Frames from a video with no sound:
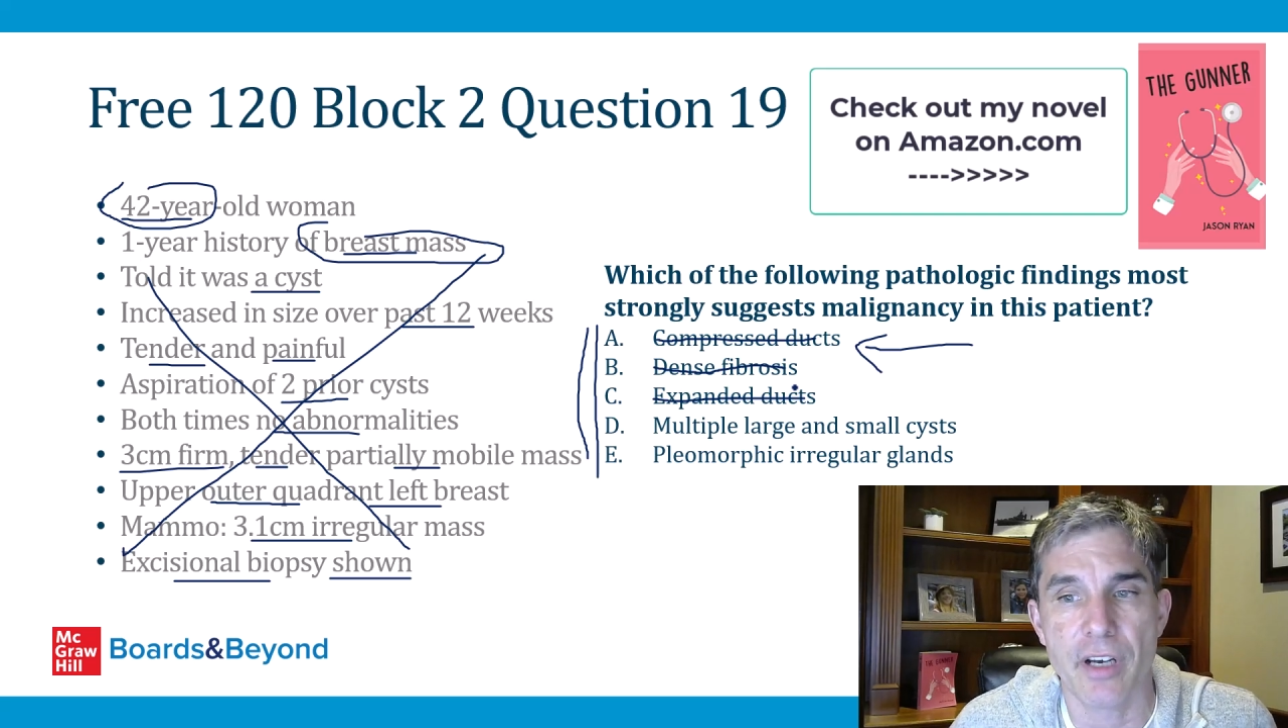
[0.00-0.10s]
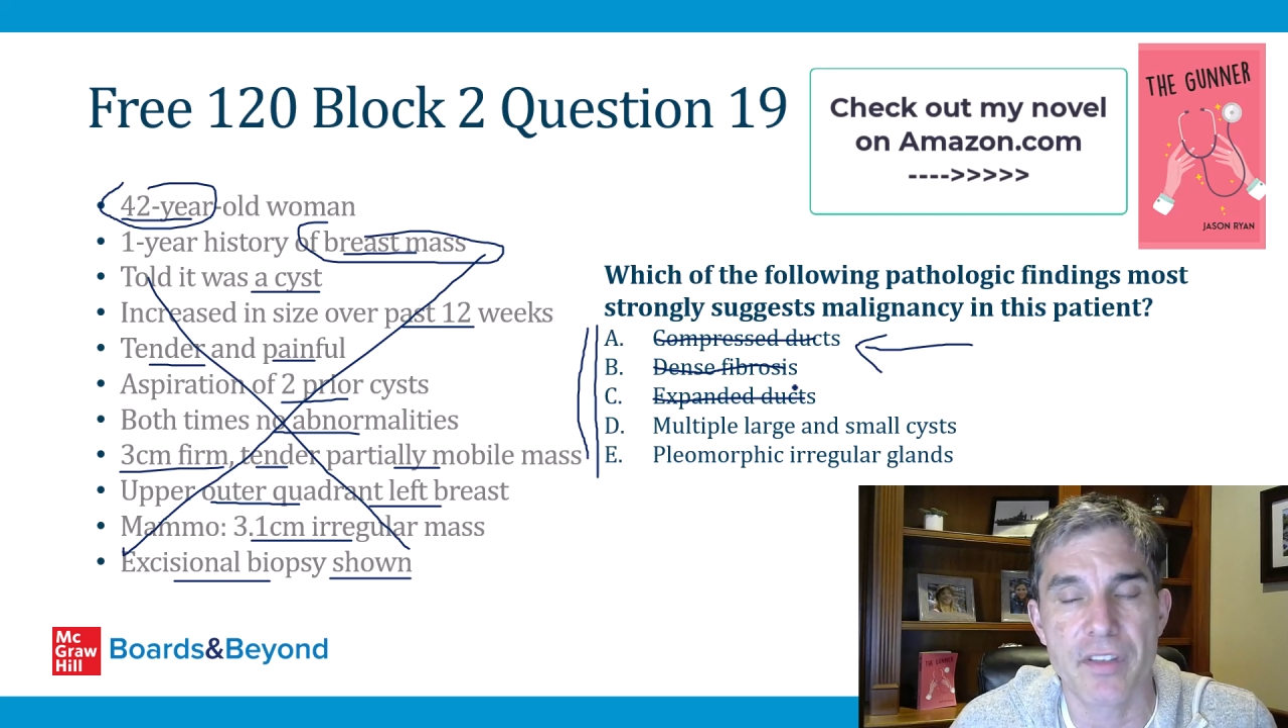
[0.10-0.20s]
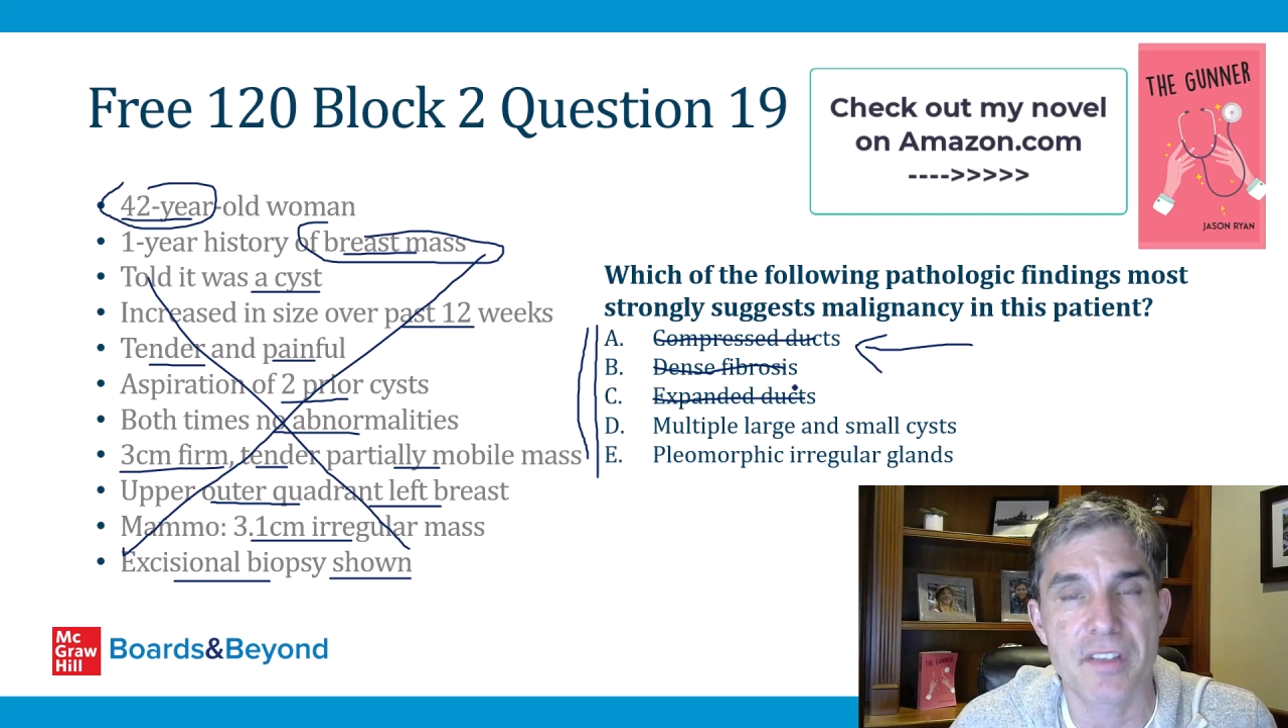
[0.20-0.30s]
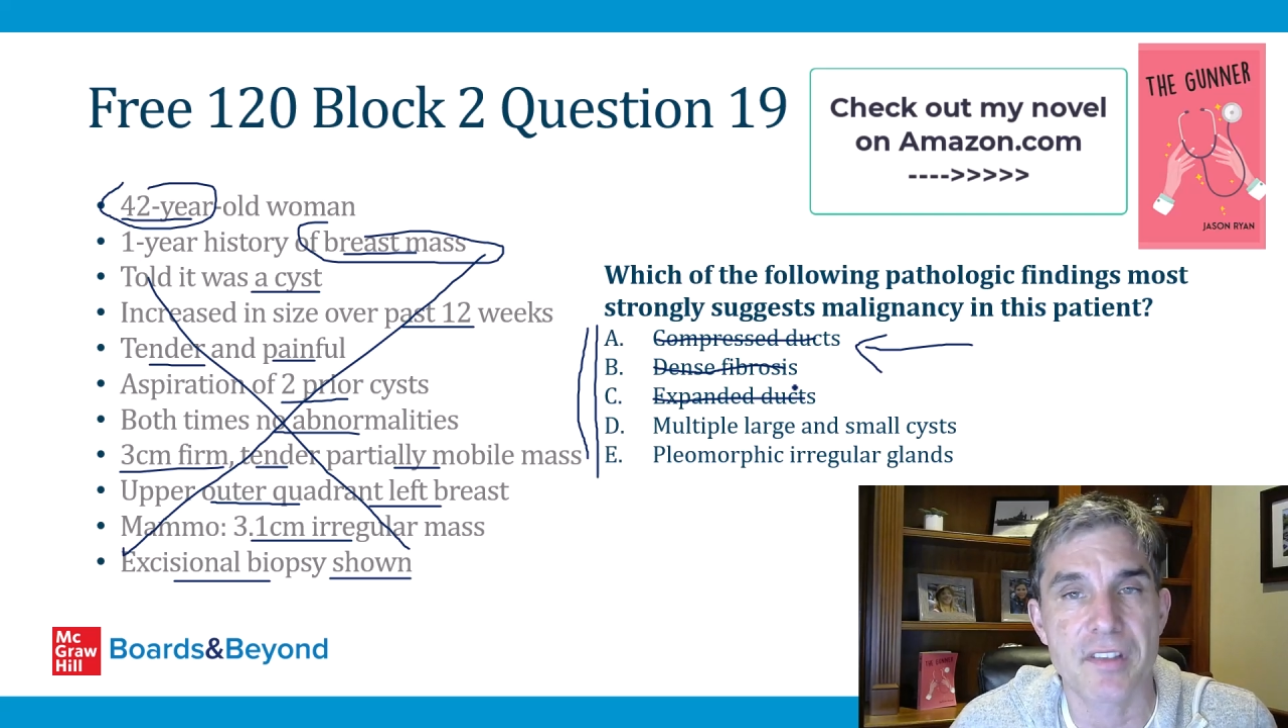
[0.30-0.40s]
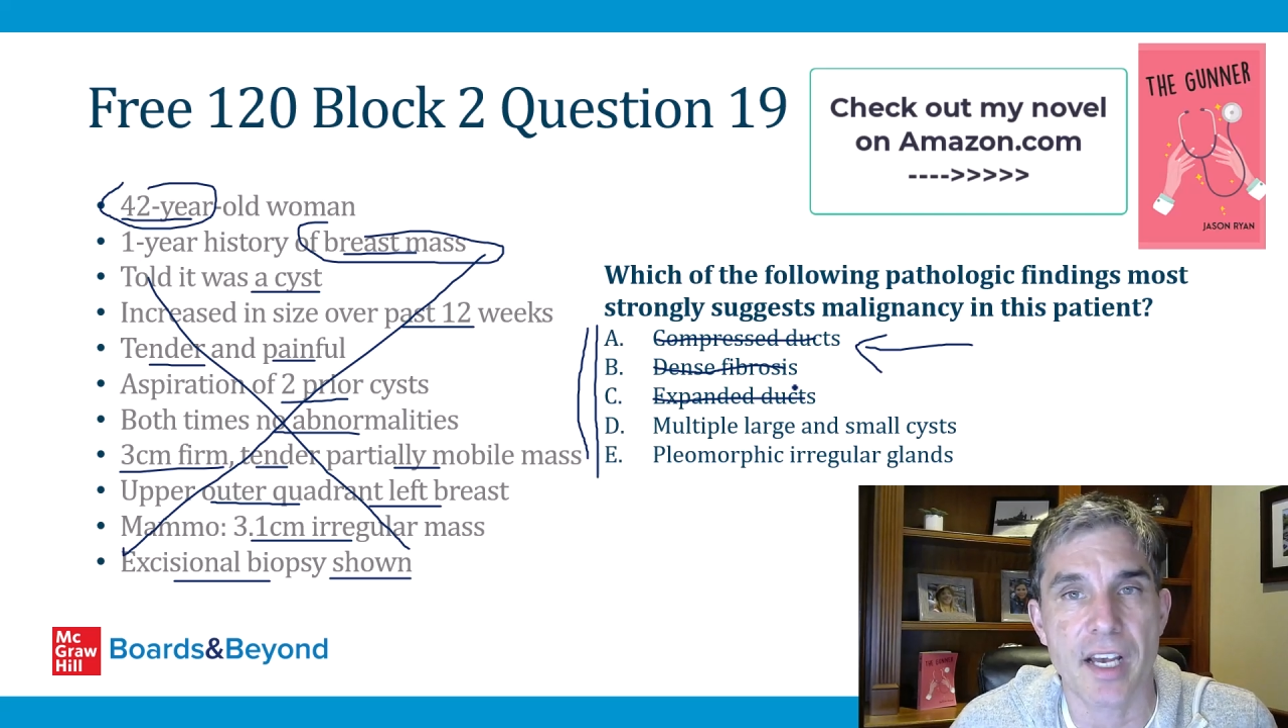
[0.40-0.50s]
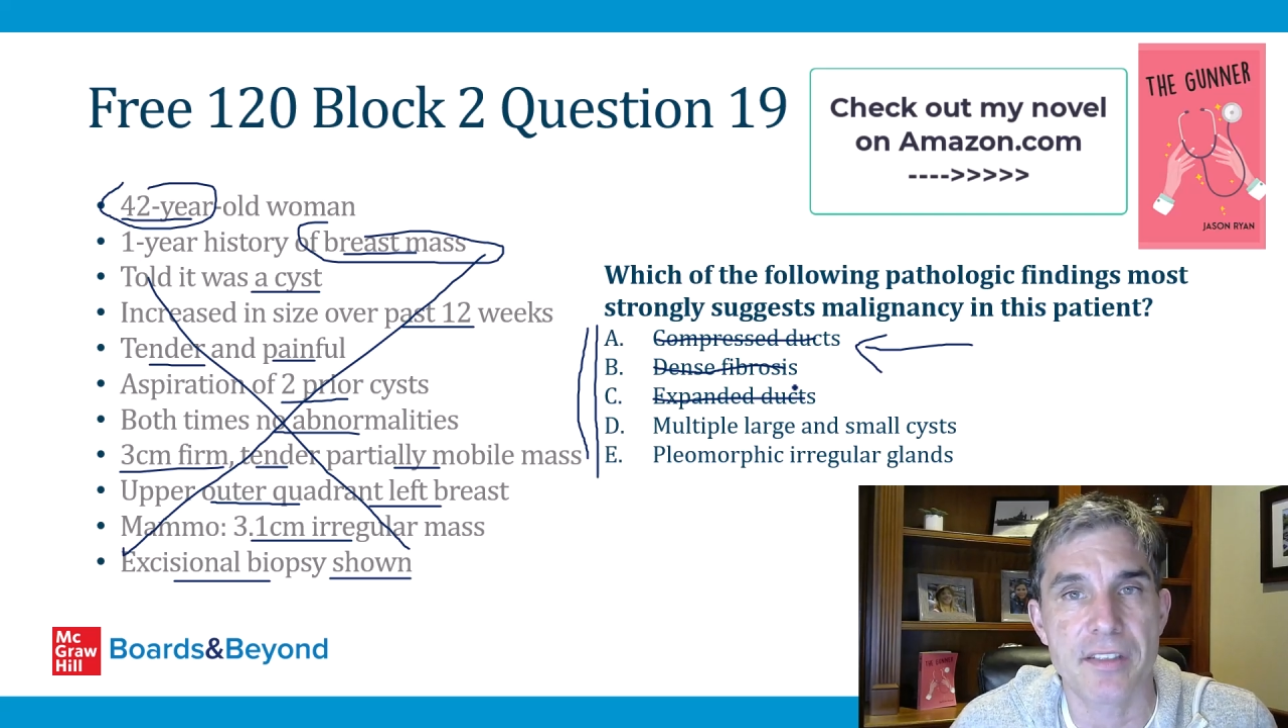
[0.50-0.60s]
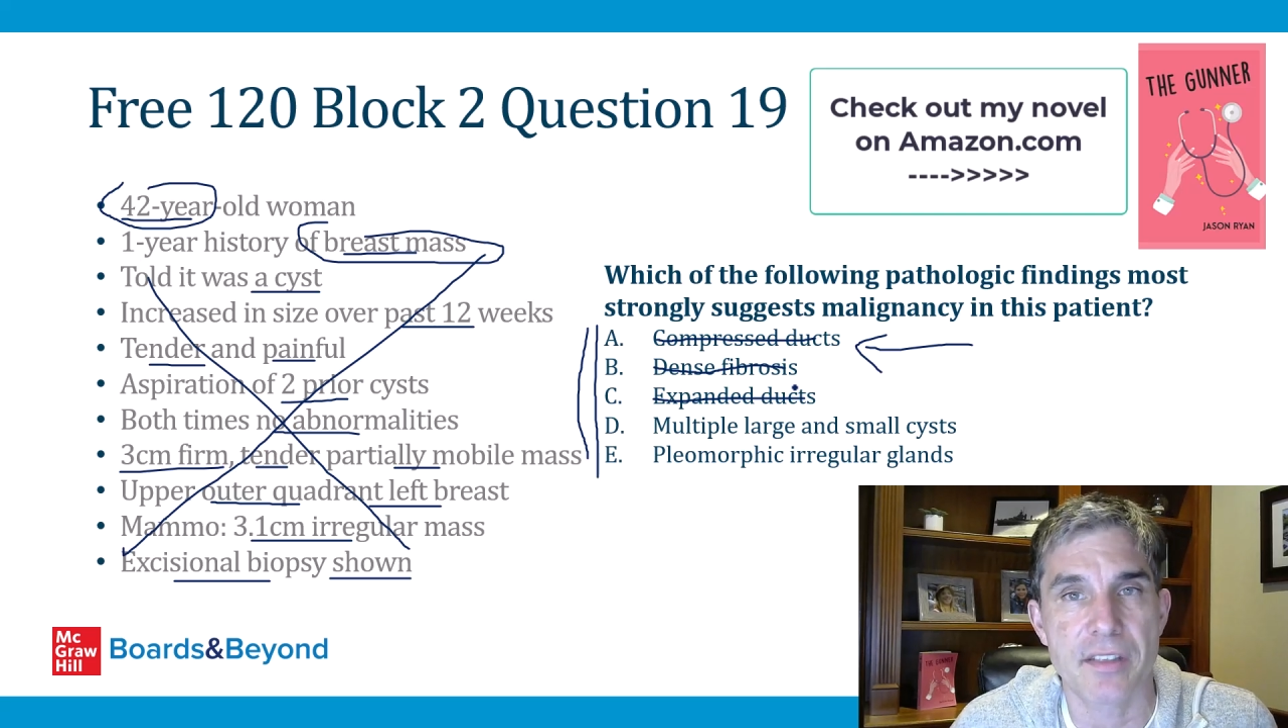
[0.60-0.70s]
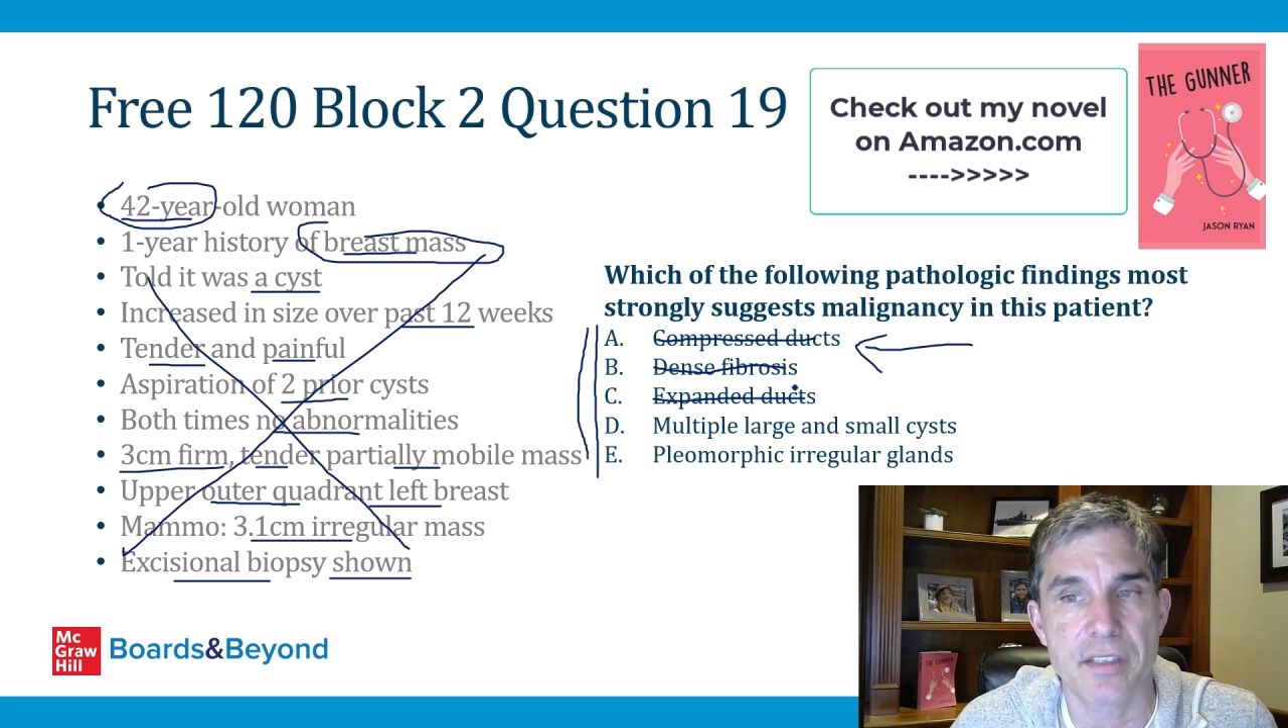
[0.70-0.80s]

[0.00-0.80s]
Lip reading: of the size